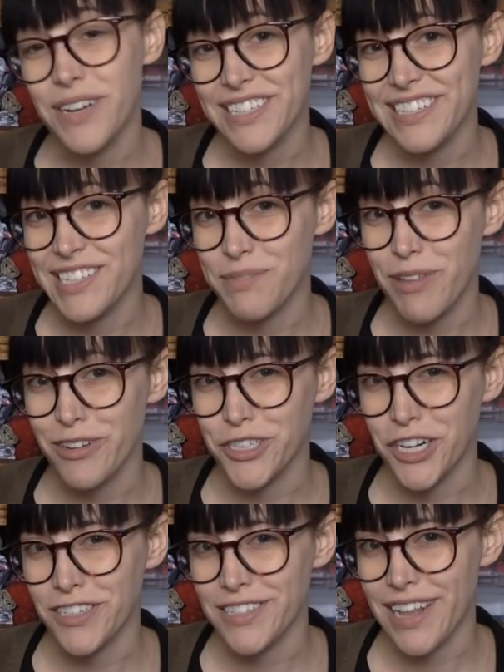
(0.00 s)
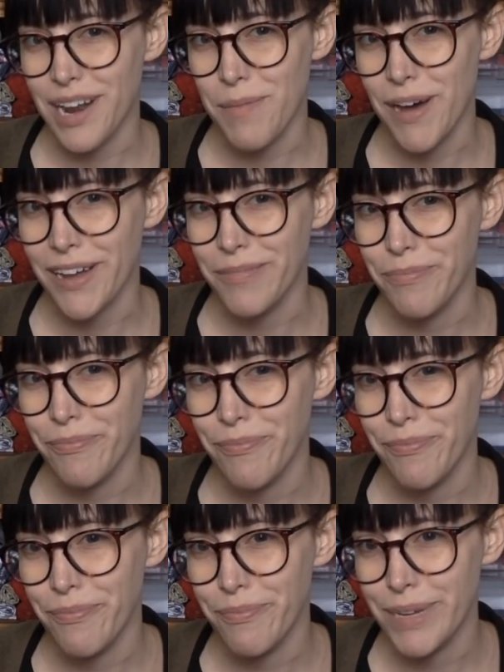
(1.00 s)
to see some other charts that I bought
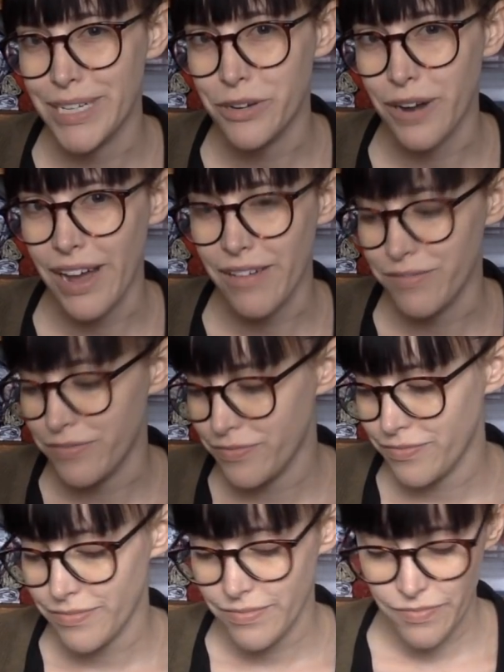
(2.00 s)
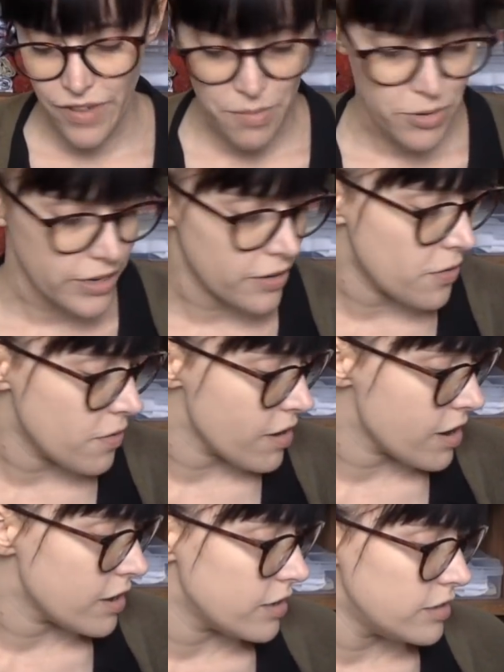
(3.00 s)
but don't have fabric
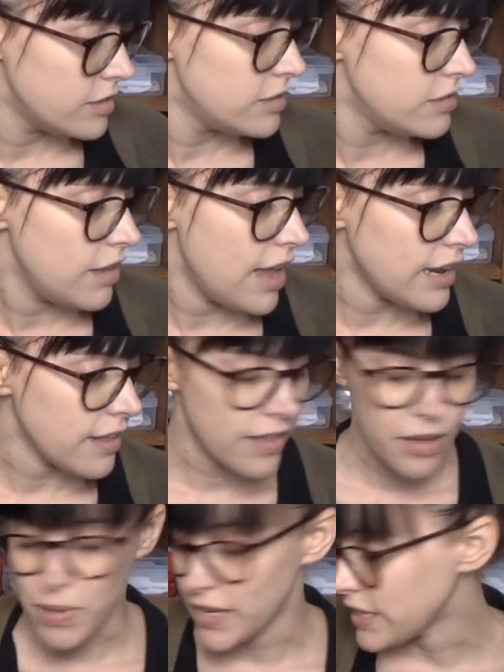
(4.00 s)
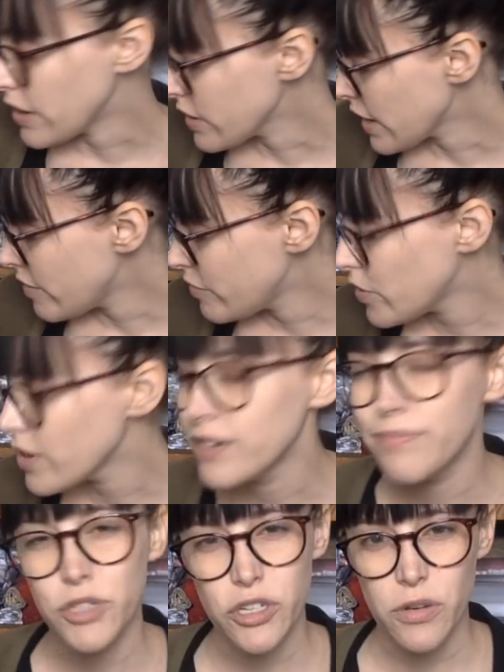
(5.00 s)
or anything picked out yet
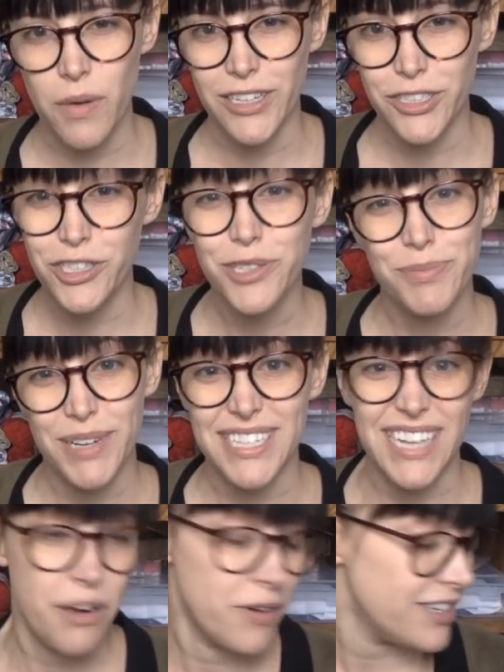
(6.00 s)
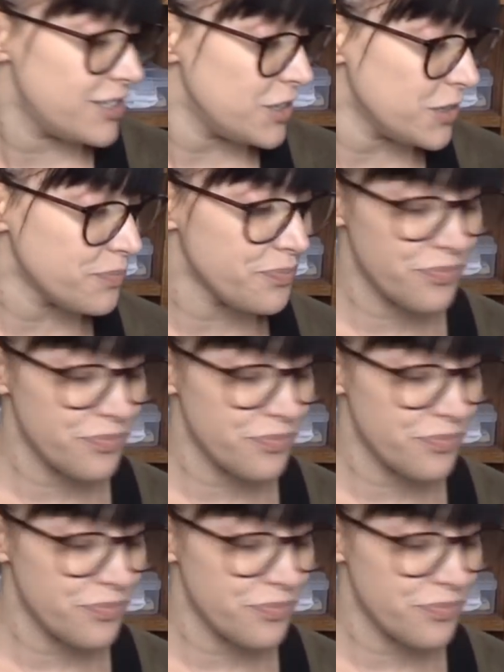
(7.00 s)
for. Do you want to? Because I want to.